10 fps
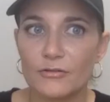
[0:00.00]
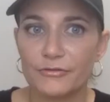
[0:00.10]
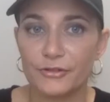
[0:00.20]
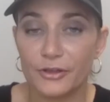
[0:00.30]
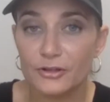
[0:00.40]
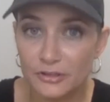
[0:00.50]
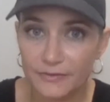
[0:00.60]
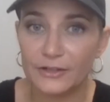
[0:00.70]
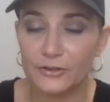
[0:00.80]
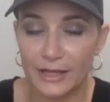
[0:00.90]
for those of
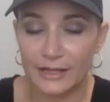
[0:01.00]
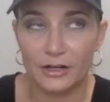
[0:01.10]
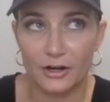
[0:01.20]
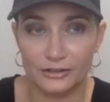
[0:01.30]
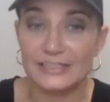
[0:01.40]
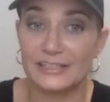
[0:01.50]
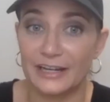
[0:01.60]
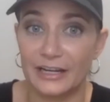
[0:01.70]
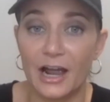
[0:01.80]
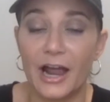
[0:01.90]
you that are
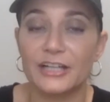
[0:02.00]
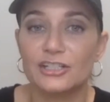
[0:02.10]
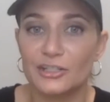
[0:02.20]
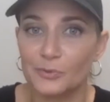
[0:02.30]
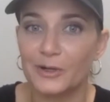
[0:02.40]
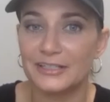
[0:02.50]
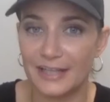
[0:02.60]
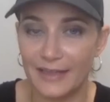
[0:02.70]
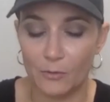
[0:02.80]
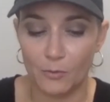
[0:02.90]
listening, I just want to
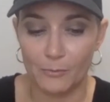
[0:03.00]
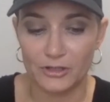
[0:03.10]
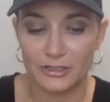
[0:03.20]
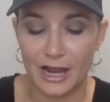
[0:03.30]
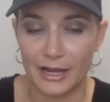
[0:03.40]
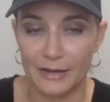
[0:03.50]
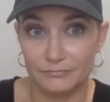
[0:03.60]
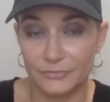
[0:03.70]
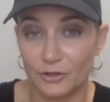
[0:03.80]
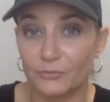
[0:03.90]
say that one more time.
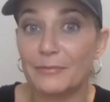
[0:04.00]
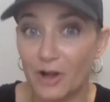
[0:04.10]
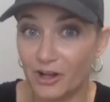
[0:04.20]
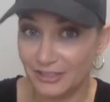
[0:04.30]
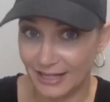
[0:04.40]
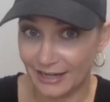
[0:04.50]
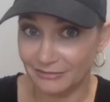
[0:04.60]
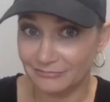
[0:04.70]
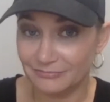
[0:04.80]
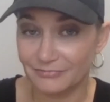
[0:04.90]
Your rep called today.
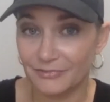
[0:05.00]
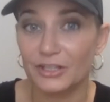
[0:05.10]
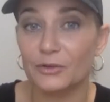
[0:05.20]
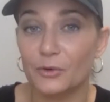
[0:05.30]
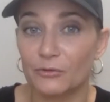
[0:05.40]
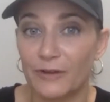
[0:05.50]
You were